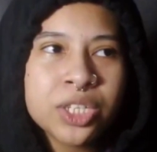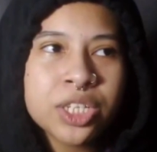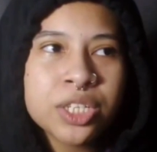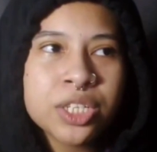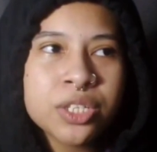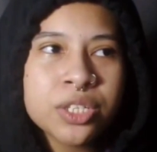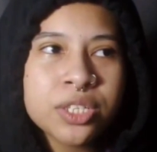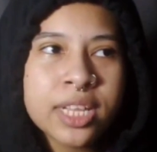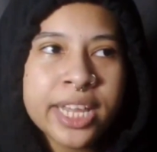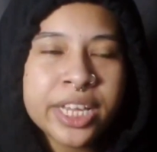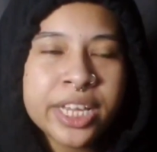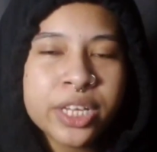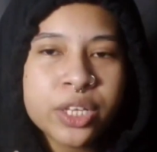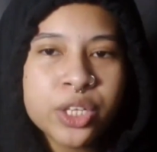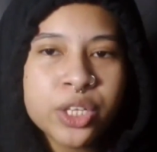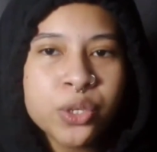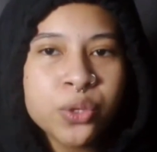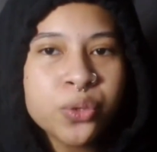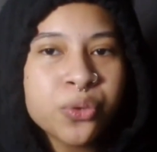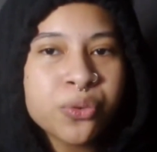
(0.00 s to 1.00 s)
is like
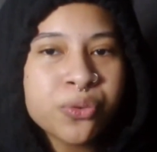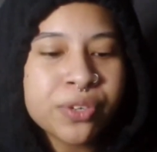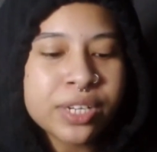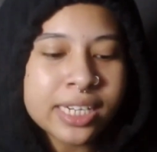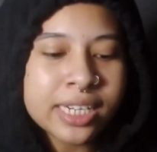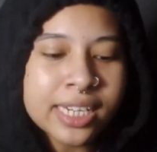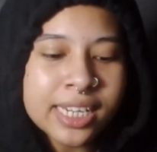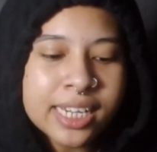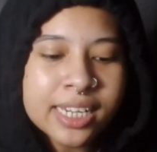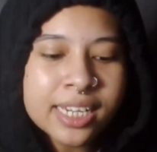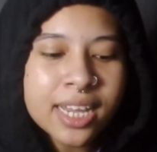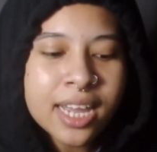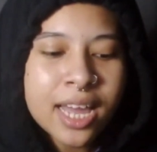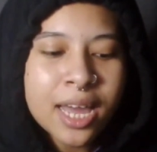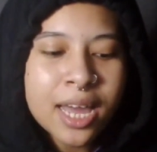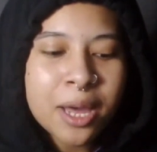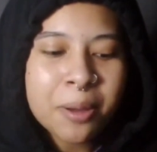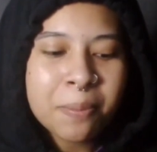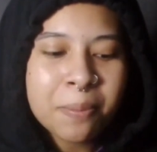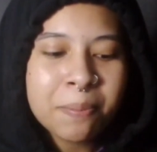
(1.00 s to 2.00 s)
you're reading
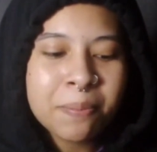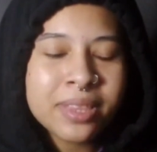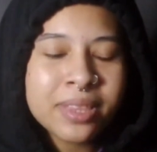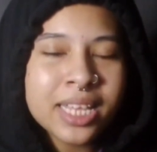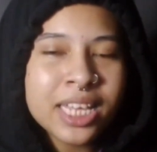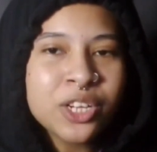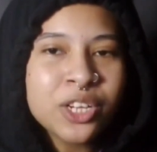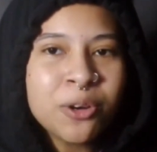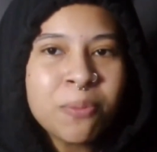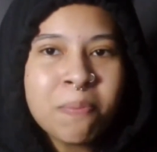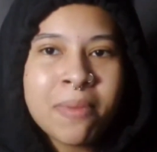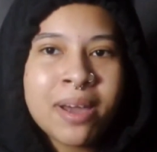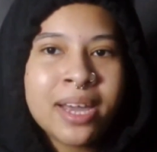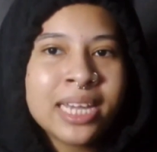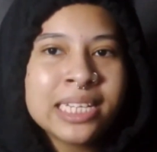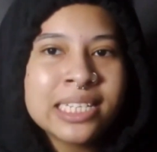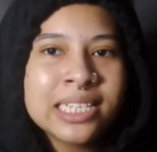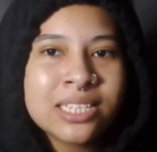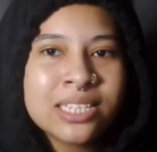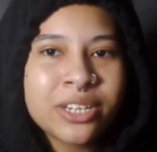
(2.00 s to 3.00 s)
but then your
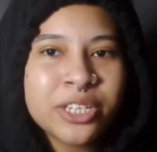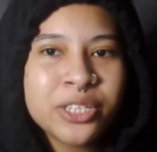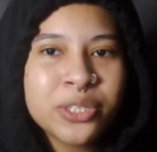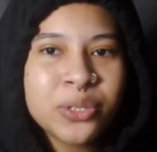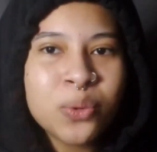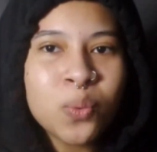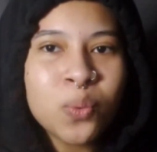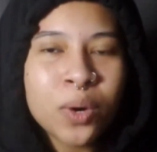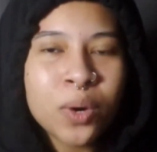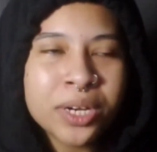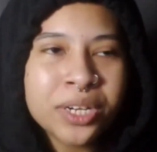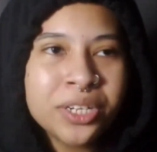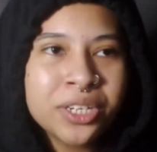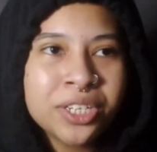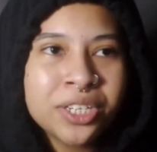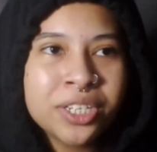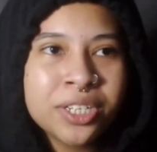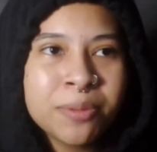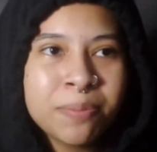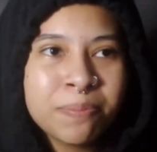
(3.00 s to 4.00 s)
mind starts to
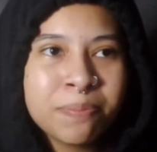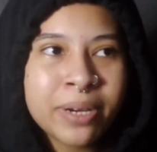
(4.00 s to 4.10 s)
wander,